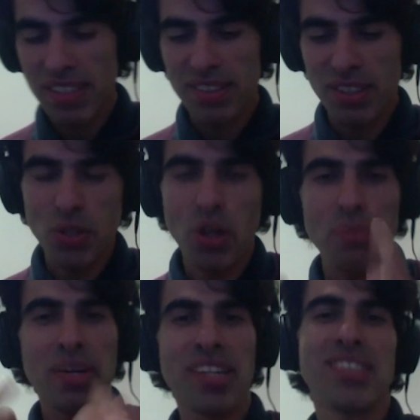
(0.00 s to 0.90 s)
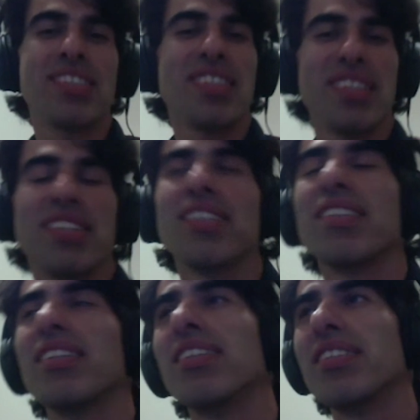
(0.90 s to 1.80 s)
determine the
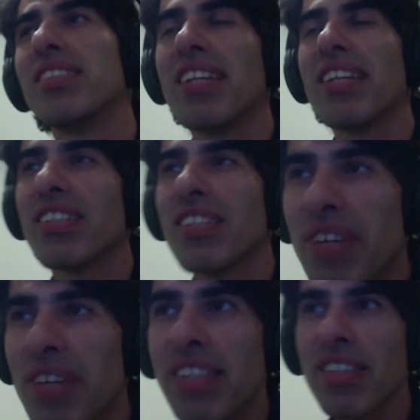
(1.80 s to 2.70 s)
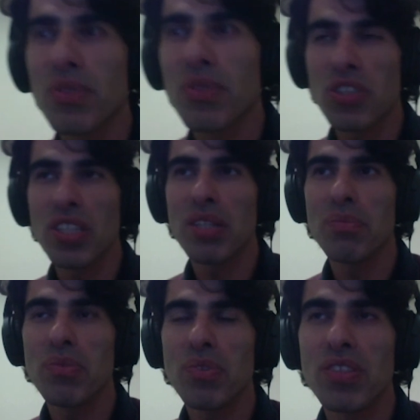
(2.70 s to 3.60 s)
static dephasing
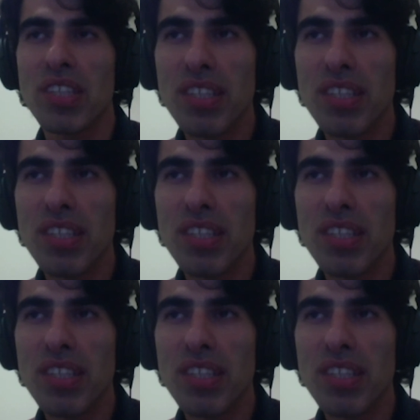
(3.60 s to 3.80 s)
regimes